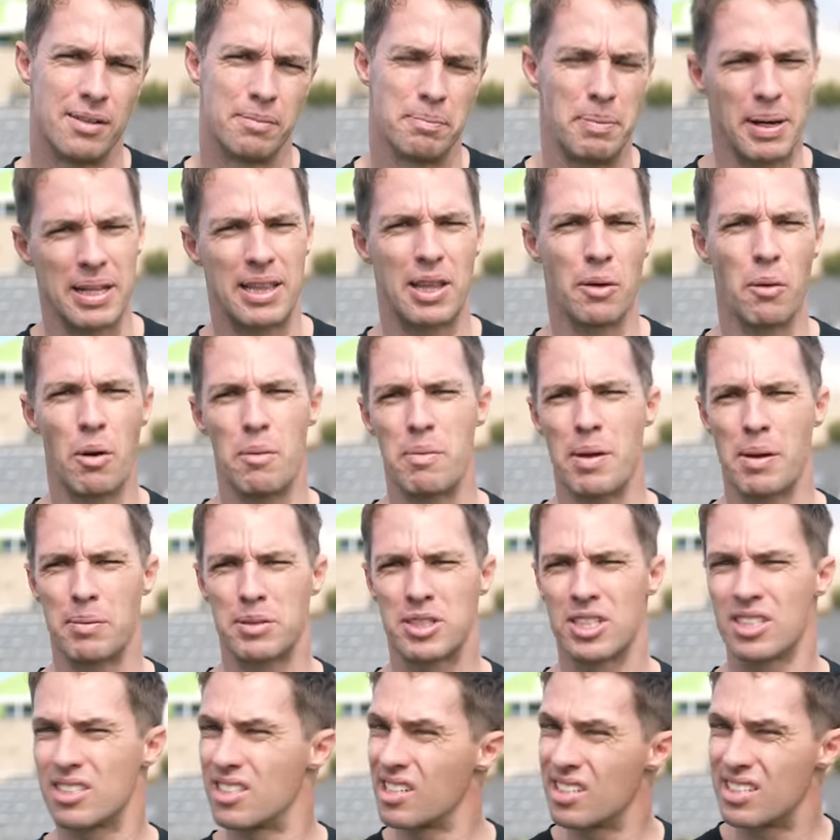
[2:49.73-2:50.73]
But they won't be
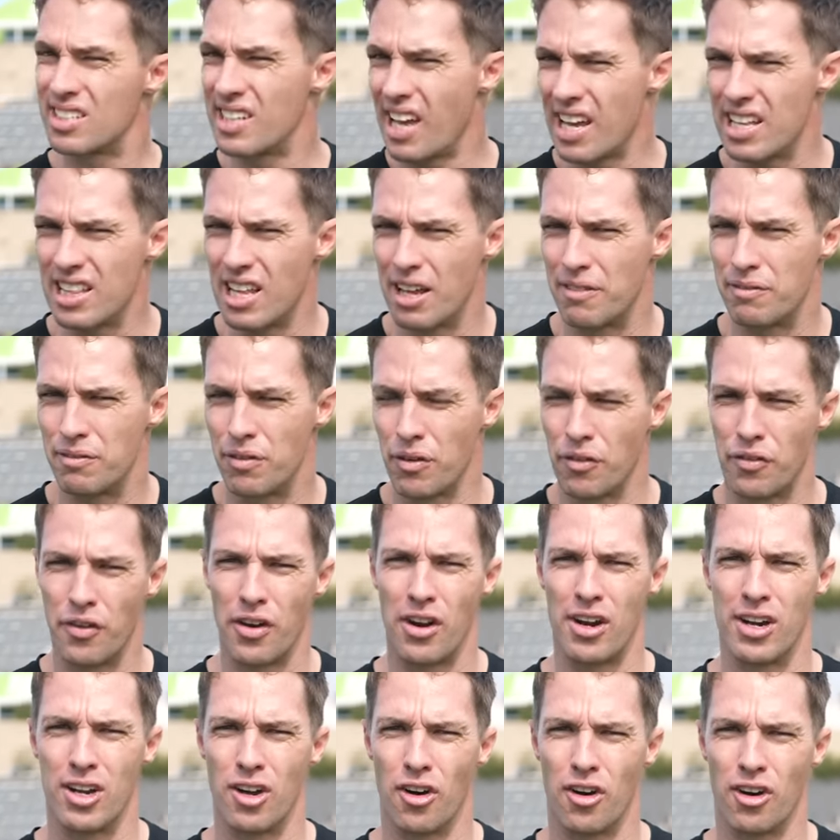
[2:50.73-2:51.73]
able to sustain that for
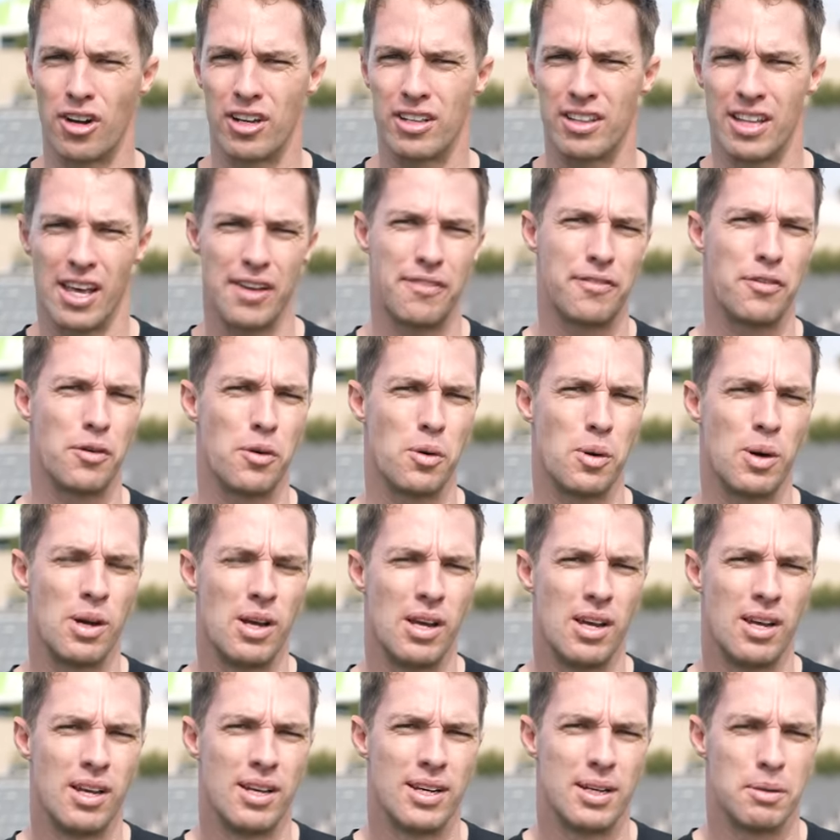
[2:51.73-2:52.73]
very long, and therefore
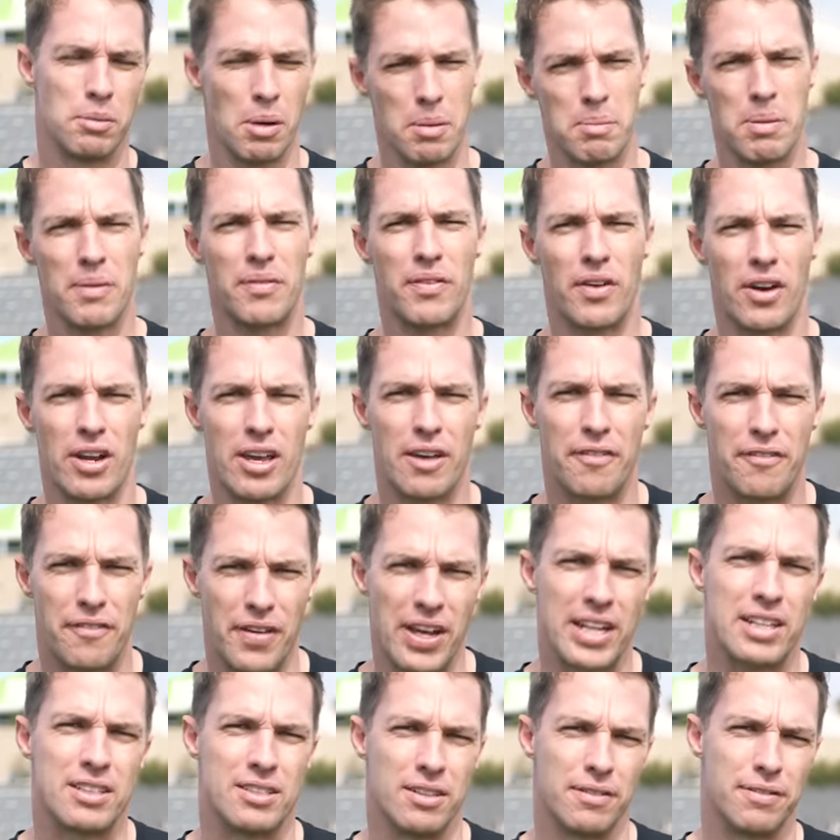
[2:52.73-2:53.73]
it won't be very
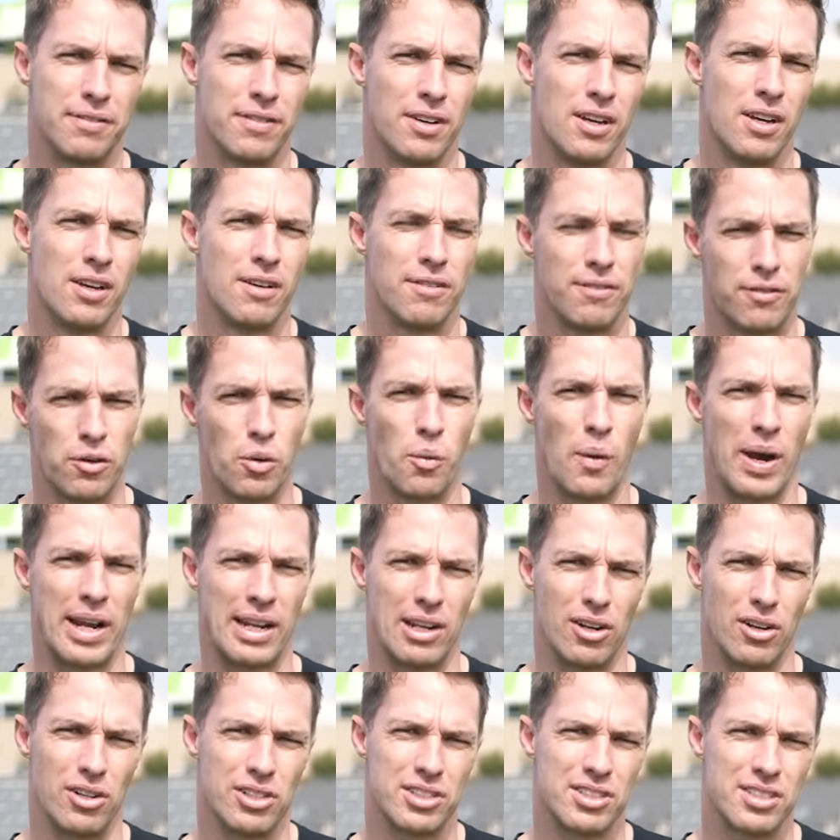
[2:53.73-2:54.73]
effective for
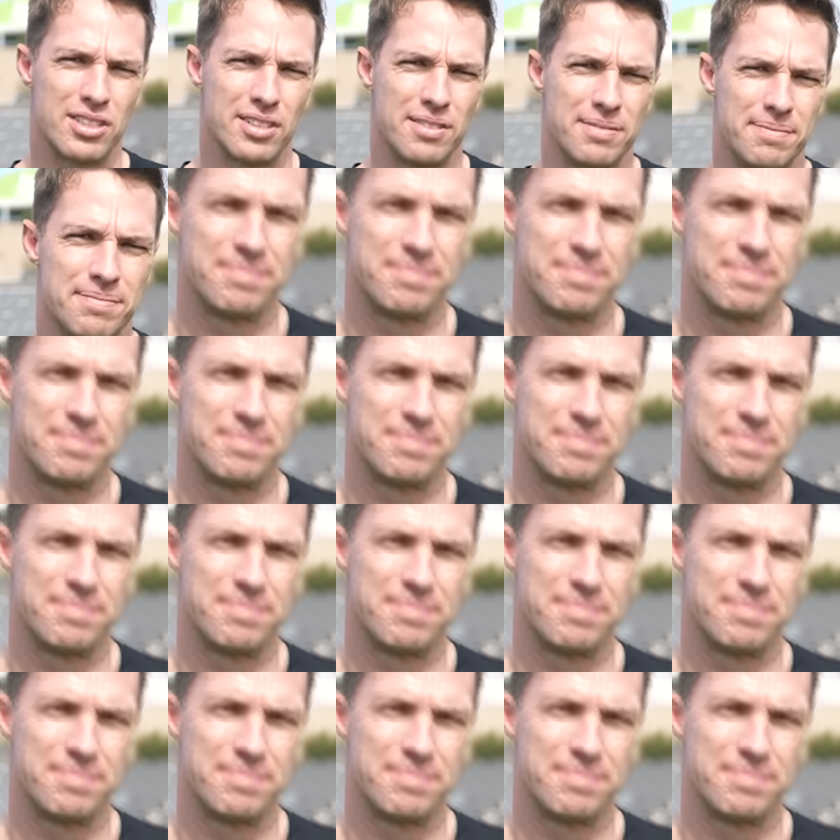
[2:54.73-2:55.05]
weight loss.